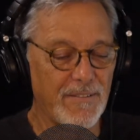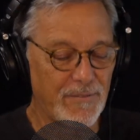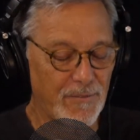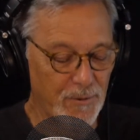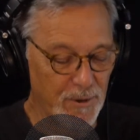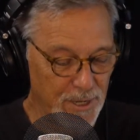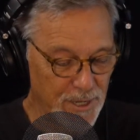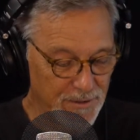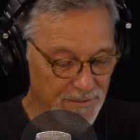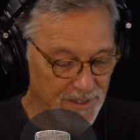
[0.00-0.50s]

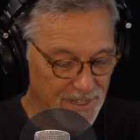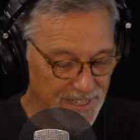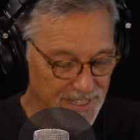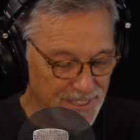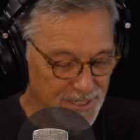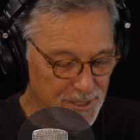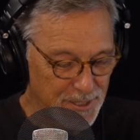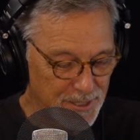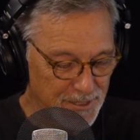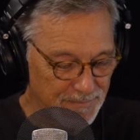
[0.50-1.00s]
friend of
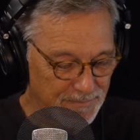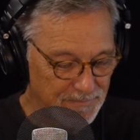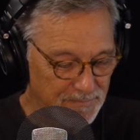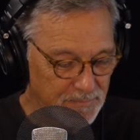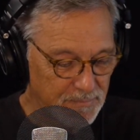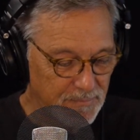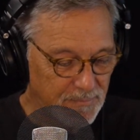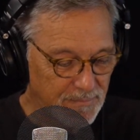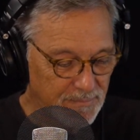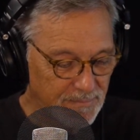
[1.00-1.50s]
his,
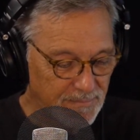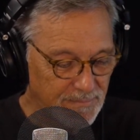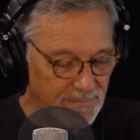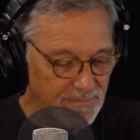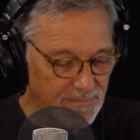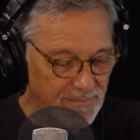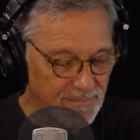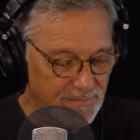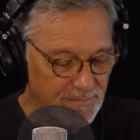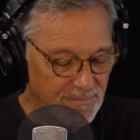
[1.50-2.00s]

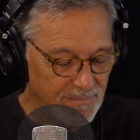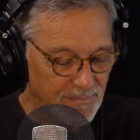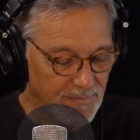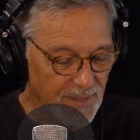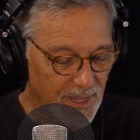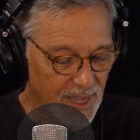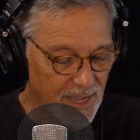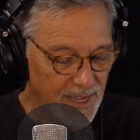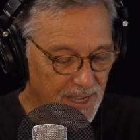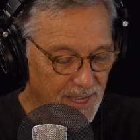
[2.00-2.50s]

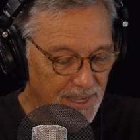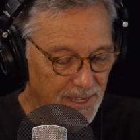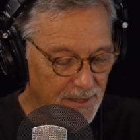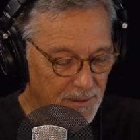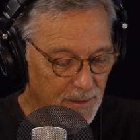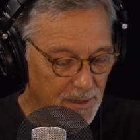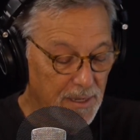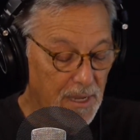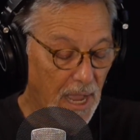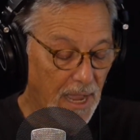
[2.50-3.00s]

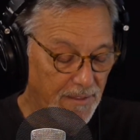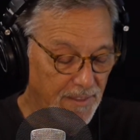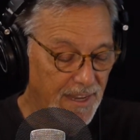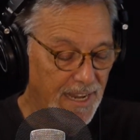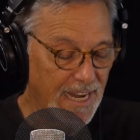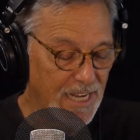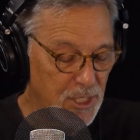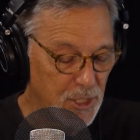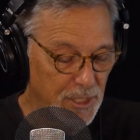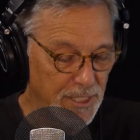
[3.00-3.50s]
a guy that
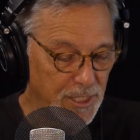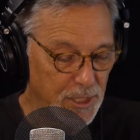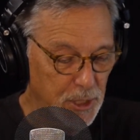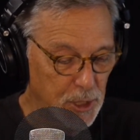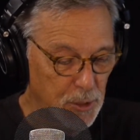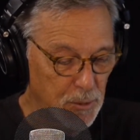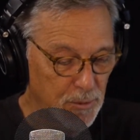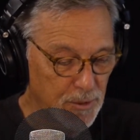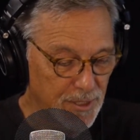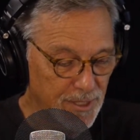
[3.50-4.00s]
actually
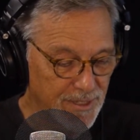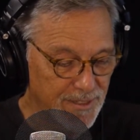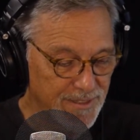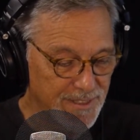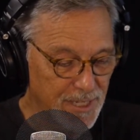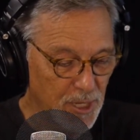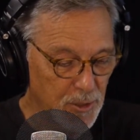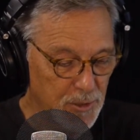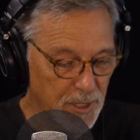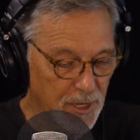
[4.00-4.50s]
knew, as a
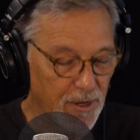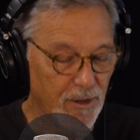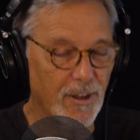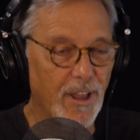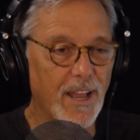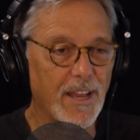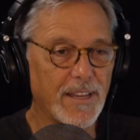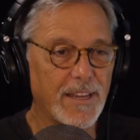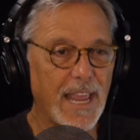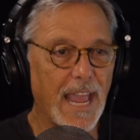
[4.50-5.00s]
Delta
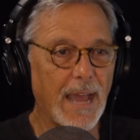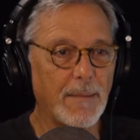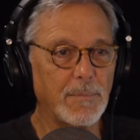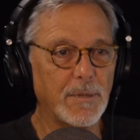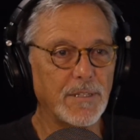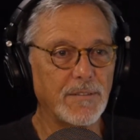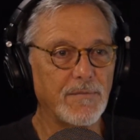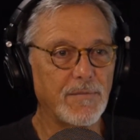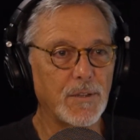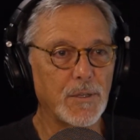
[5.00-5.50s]
airline
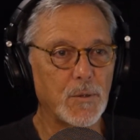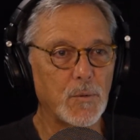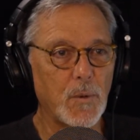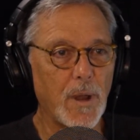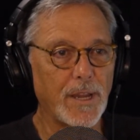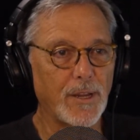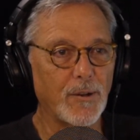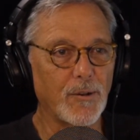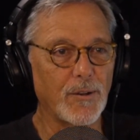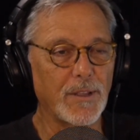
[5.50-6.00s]
captain, flew
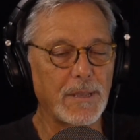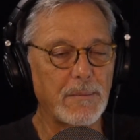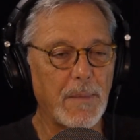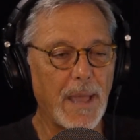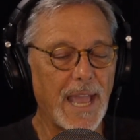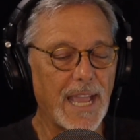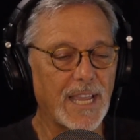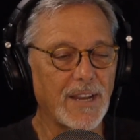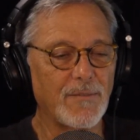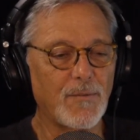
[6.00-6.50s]
regularly
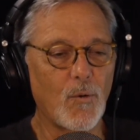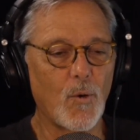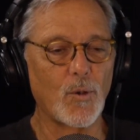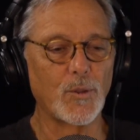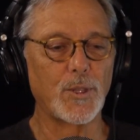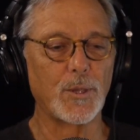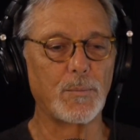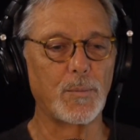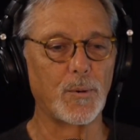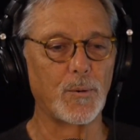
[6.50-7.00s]
back and
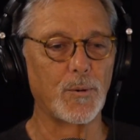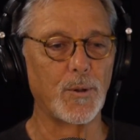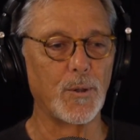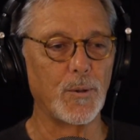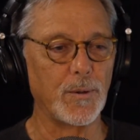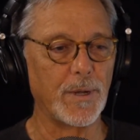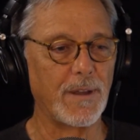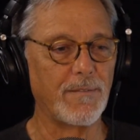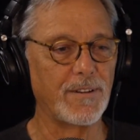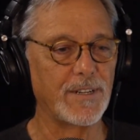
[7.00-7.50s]
forth to
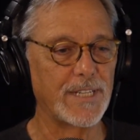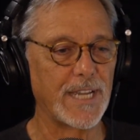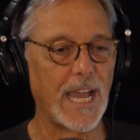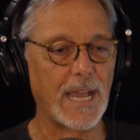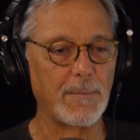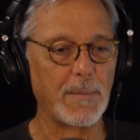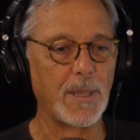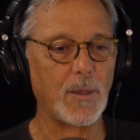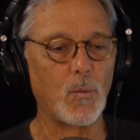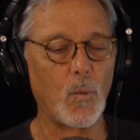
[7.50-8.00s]
Peru, and every
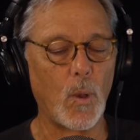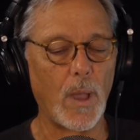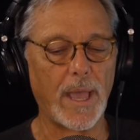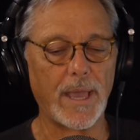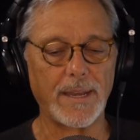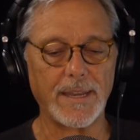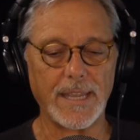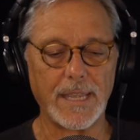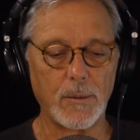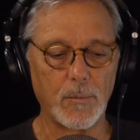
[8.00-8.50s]
time he
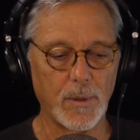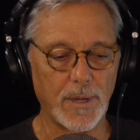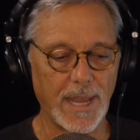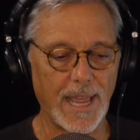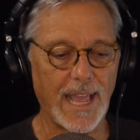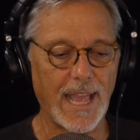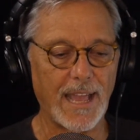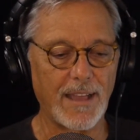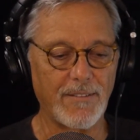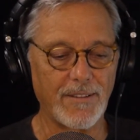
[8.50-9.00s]
went, he would
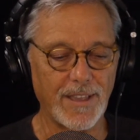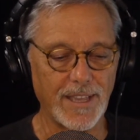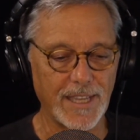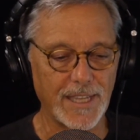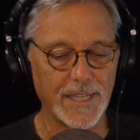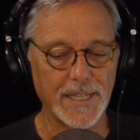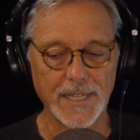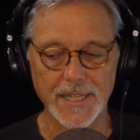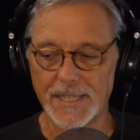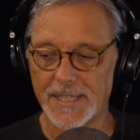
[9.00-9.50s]
have
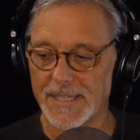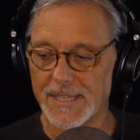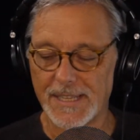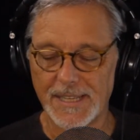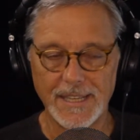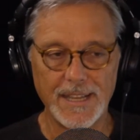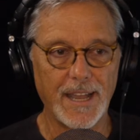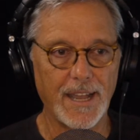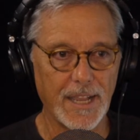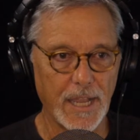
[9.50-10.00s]

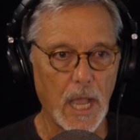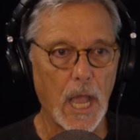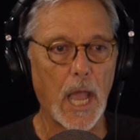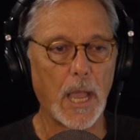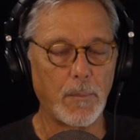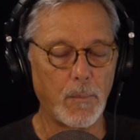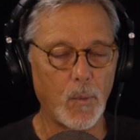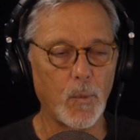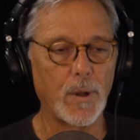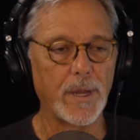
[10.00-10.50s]
a
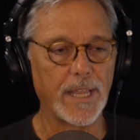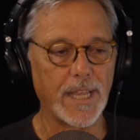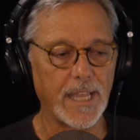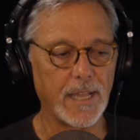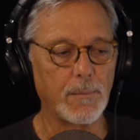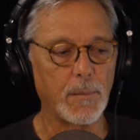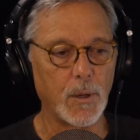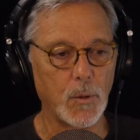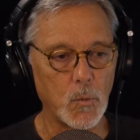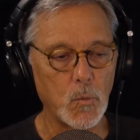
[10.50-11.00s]
guy bring
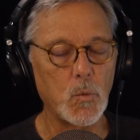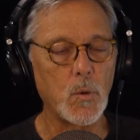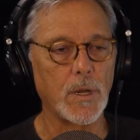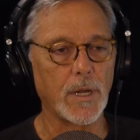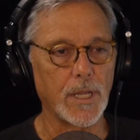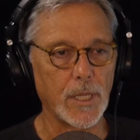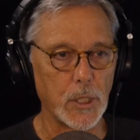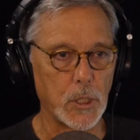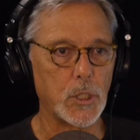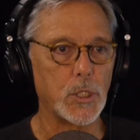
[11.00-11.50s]
him a
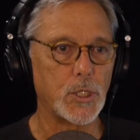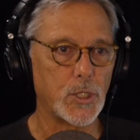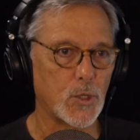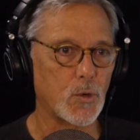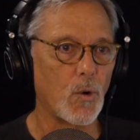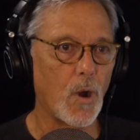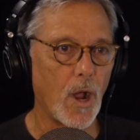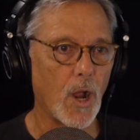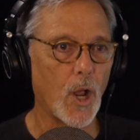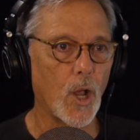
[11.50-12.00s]
really good
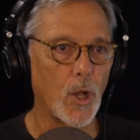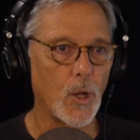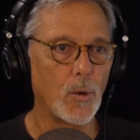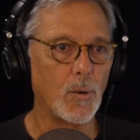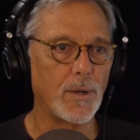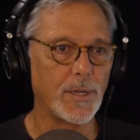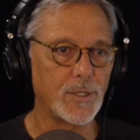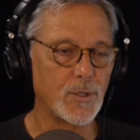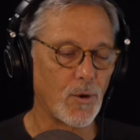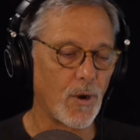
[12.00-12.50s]

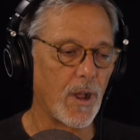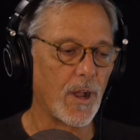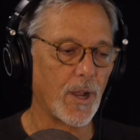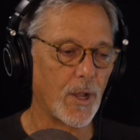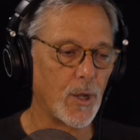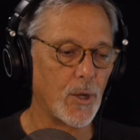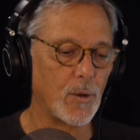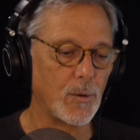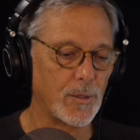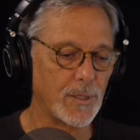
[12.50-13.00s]
charango. A
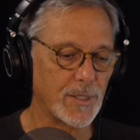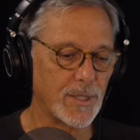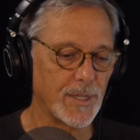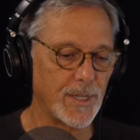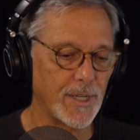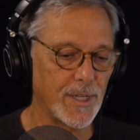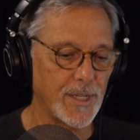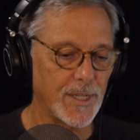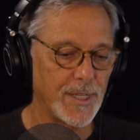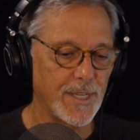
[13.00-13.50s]
charango
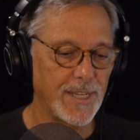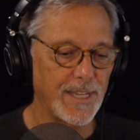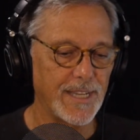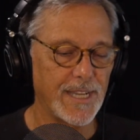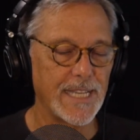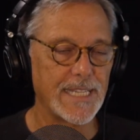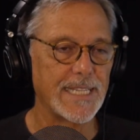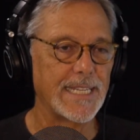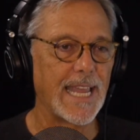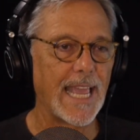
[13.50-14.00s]

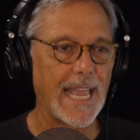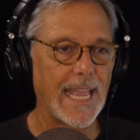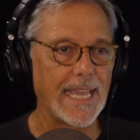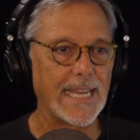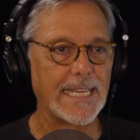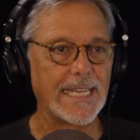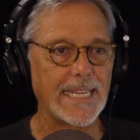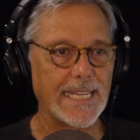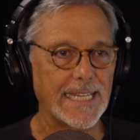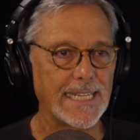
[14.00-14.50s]
is an
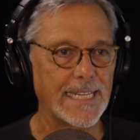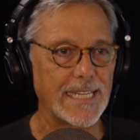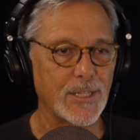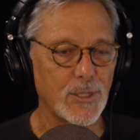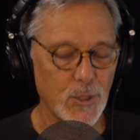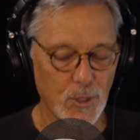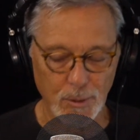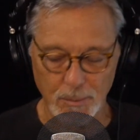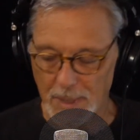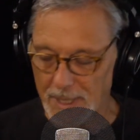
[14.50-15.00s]
Andean
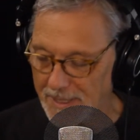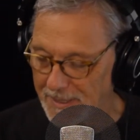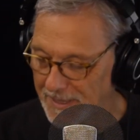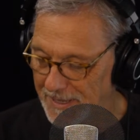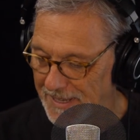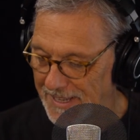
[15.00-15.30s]
instrument,